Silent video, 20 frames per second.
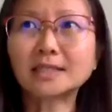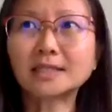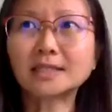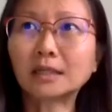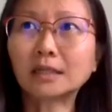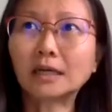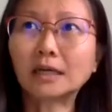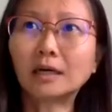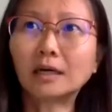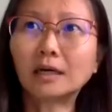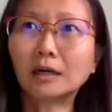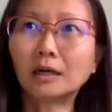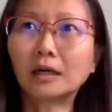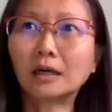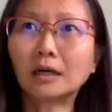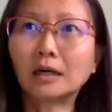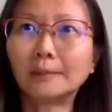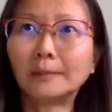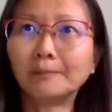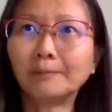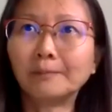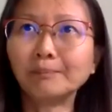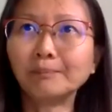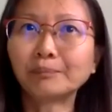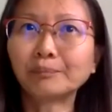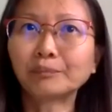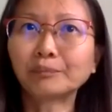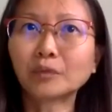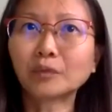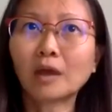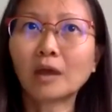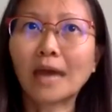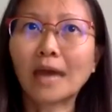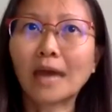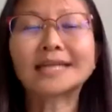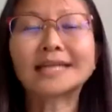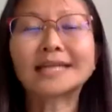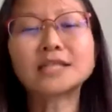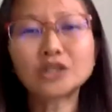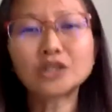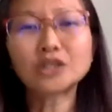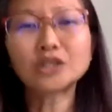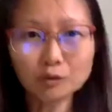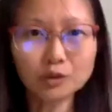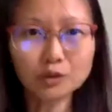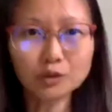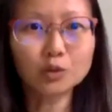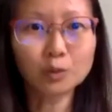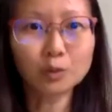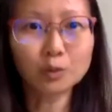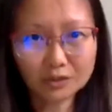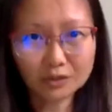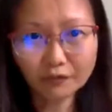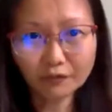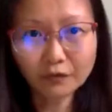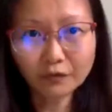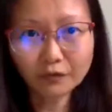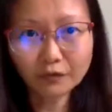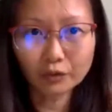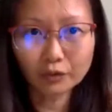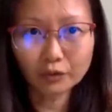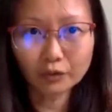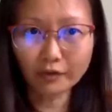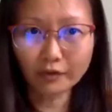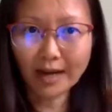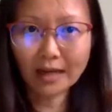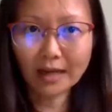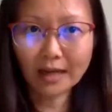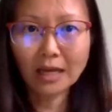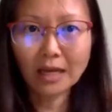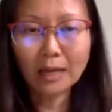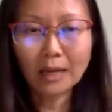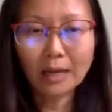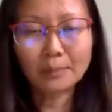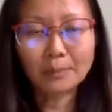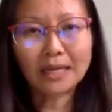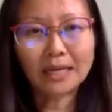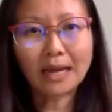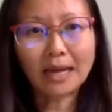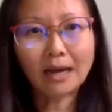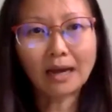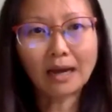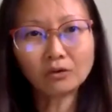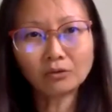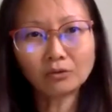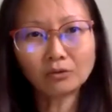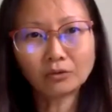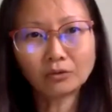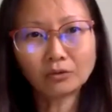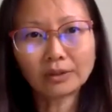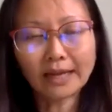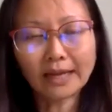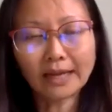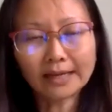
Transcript: really multifaceted attitudes towards food, right?